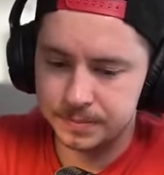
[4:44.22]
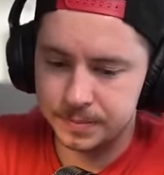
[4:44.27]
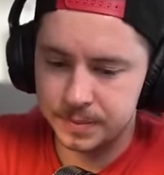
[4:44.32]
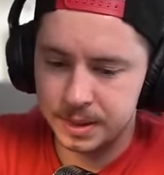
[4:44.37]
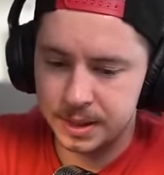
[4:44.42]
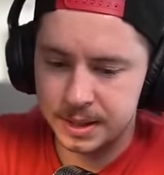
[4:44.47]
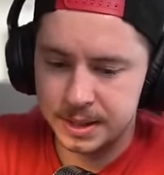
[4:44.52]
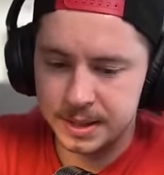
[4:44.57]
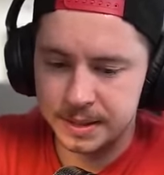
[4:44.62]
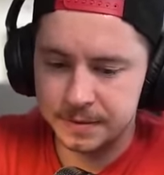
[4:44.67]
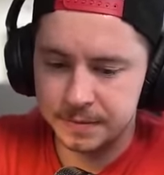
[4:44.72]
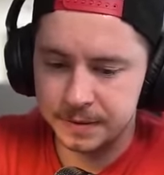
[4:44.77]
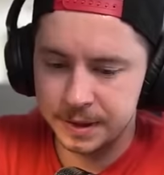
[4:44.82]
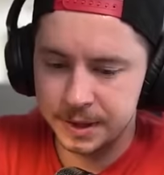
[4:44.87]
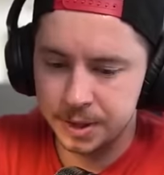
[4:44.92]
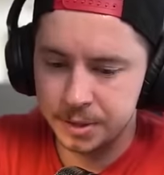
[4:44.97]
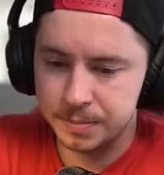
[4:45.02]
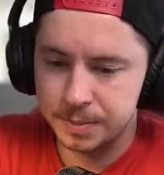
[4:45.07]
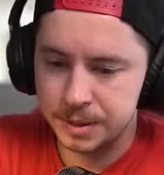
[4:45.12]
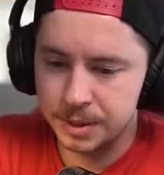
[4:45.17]
He definitely
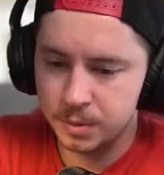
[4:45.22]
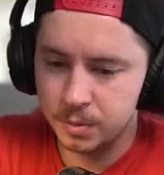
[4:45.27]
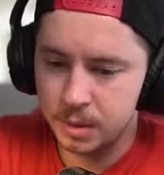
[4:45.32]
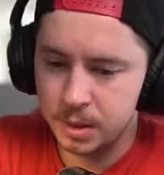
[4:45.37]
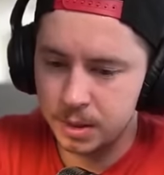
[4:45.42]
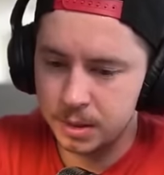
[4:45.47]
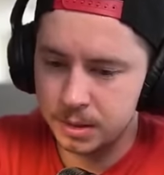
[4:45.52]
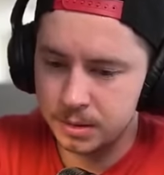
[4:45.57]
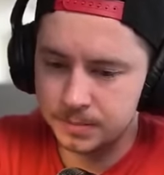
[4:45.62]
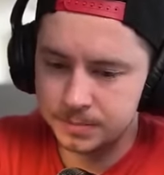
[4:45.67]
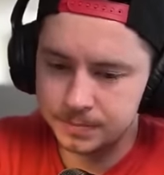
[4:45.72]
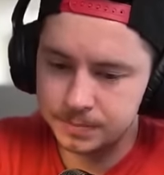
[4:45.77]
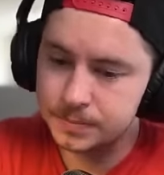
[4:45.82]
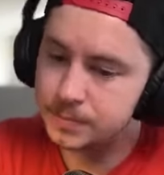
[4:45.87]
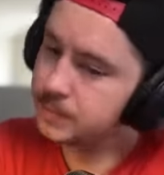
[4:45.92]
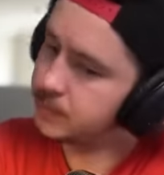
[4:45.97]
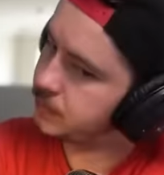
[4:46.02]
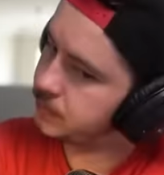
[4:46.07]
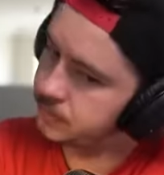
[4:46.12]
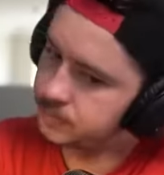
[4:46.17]
opened a wall.
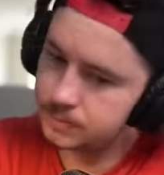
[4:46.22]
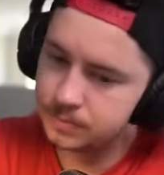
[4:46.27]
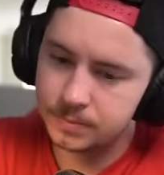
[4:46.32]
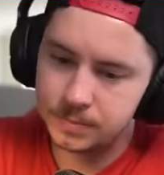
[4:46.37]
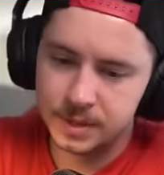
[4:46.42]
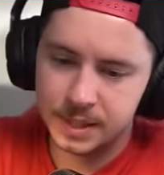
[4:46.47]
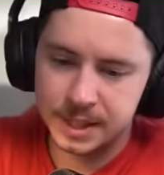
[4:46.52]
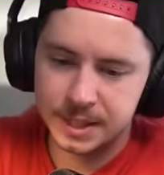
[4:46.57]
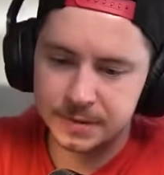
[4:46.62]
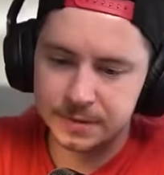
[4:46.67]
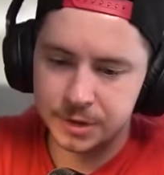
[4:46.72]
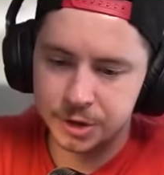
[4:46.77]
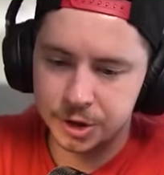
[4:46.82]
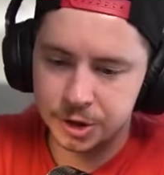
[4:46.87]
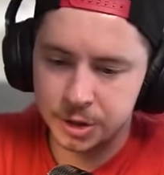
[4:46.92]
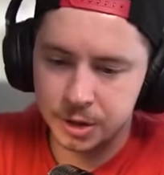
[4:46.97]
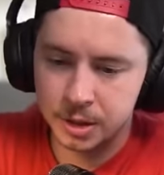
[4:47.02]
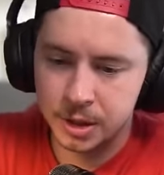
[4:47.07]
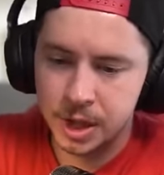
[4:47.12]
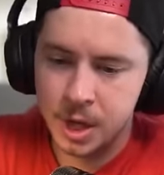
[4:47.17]
That's for
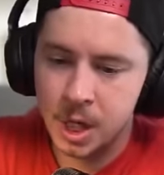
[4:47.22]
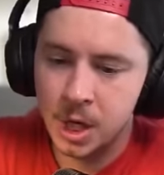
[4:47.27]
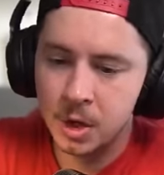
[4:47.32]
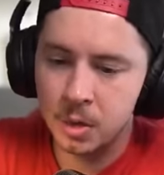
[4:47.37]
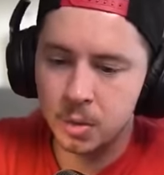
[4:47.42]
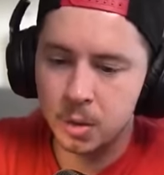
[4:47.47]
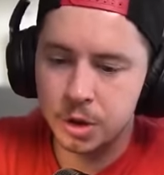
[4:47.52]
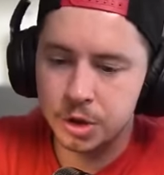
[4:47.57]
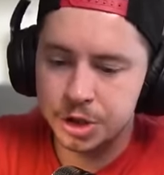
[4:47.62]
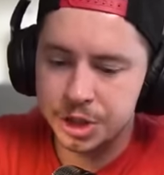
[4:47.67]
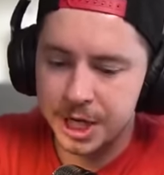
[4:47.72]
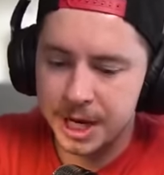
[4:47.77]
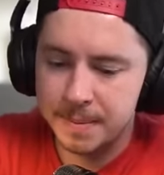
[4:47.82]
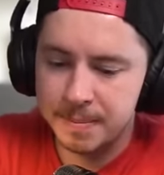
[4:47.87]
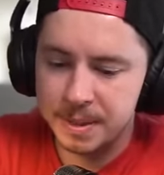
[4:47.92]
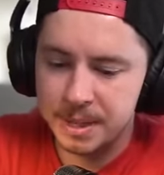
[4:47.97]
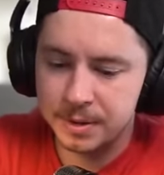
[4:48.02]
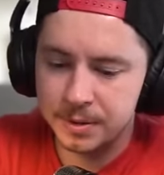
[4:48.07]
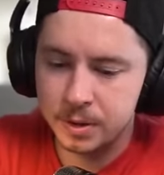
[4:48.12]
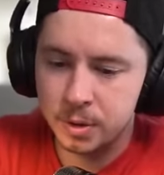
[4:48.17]
sure. Royal
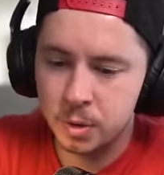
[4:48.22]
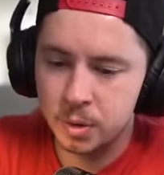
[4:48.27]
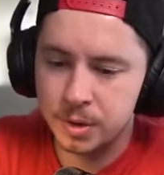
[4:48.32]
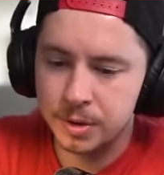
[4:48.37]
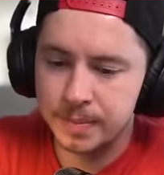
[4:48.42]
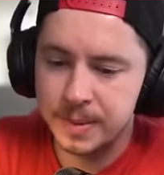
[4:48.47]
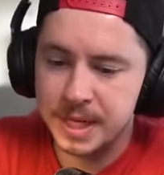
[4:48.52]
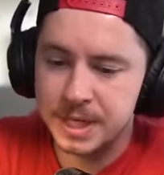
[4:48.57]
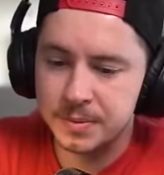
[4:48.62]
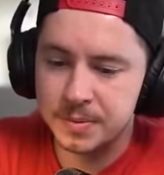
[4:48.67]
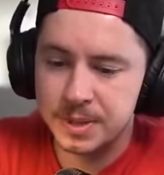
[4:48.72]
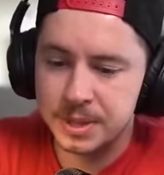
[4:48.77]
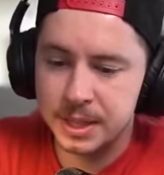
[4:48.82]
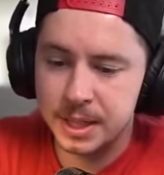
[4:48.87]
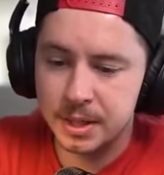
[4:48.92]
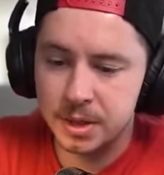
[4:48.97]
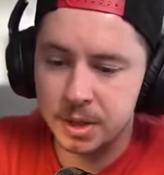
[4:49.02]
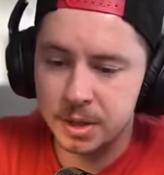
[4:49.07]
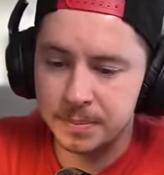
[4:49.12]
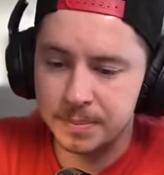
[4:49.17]
Champion in the core of the base. We still
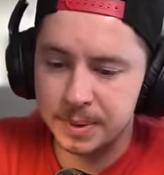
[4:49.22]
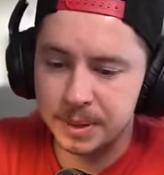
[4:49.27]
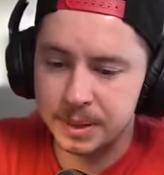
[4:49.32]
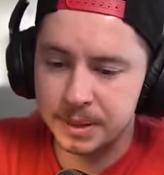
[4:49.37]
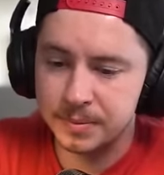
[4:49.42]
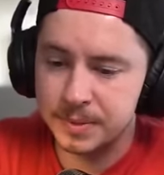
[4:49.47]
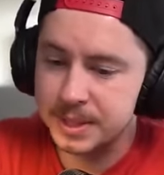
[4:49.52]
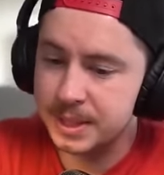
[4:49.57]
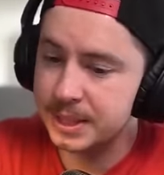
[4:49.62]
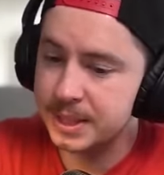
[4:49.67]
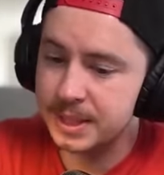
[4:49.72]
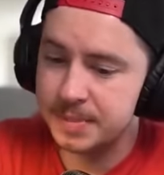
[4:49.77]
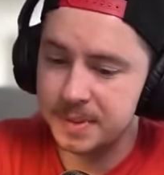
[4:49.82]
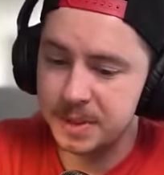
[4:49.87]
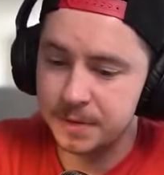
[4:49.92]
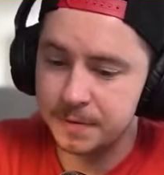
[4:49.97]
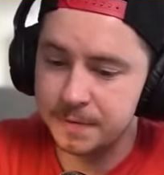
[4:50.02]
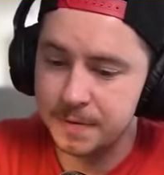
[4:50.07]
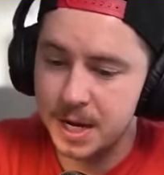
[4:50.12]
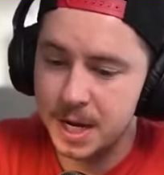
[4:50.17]
got her ability. We still got the Spear
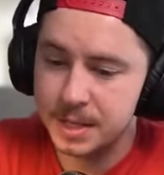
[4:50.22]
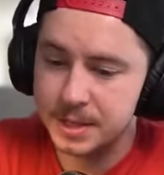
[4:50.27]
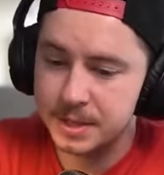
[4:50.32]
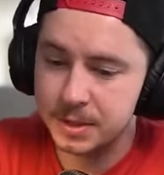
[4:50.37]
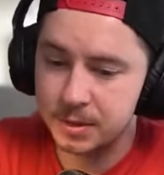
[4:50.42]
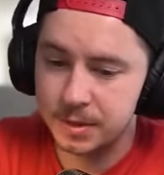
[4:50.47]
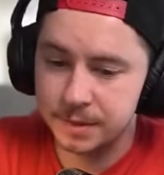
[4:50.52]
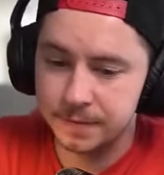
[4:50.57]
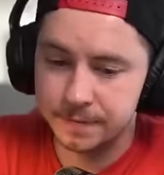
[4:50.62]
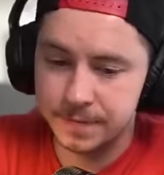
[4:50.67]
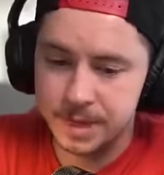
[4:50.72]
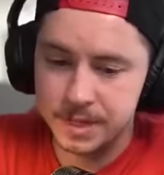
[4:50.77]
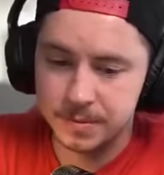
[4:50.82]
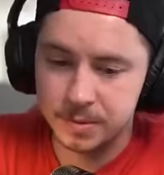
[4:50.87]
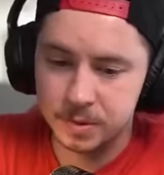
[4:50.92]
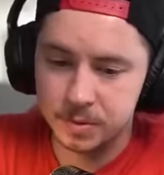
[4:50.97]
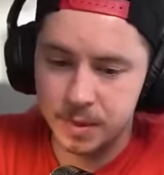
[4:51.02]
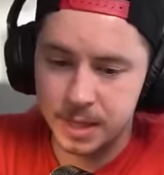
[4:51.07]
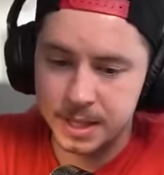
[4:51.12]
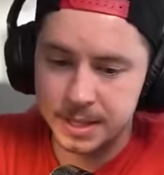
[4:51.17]
of Fox going
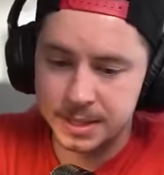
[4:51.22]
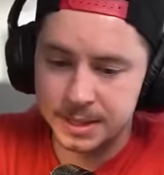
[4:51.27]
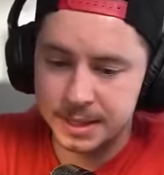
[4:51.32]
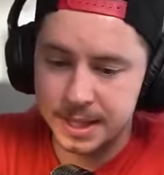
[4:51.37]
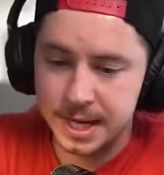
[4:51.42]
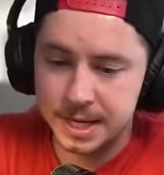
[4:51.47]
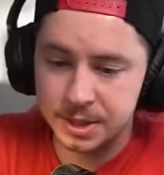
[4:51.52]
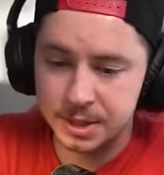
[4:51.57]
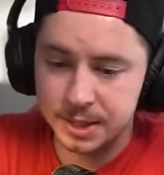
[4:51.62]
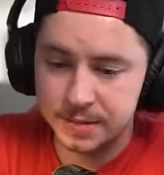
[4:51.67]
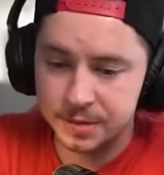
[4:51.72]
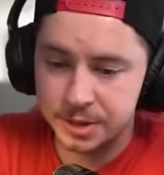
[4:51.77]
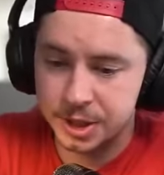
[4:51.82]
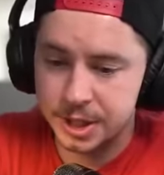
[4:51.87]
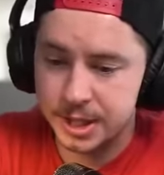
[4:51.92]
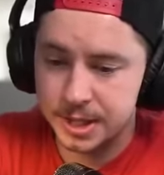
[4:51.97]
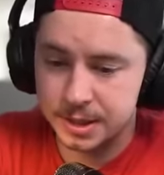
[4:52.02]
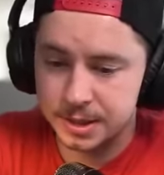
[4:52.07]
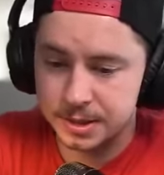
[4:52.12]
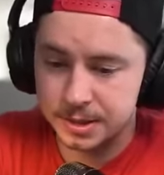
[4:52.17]
invisible. Why does this actually have a
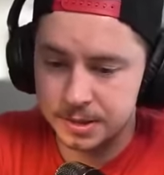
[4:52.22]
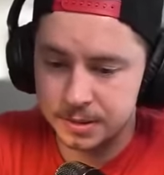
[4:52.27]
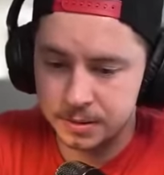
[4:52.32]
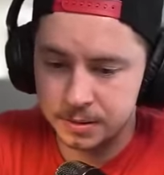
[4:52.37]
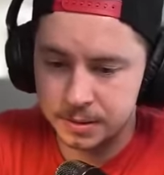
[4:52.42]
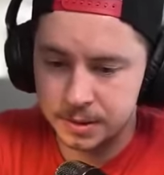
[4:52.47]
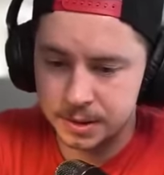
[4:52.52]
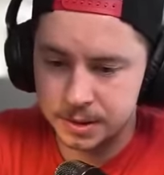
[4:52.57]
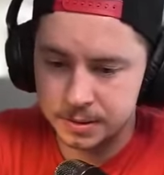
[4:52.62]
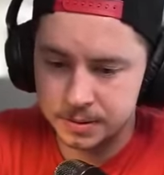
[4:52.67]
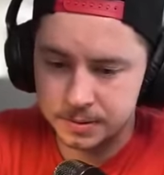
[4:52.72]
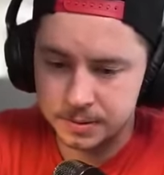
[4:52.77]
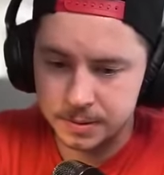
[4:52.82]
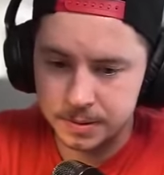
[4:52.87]
chance? Hold on.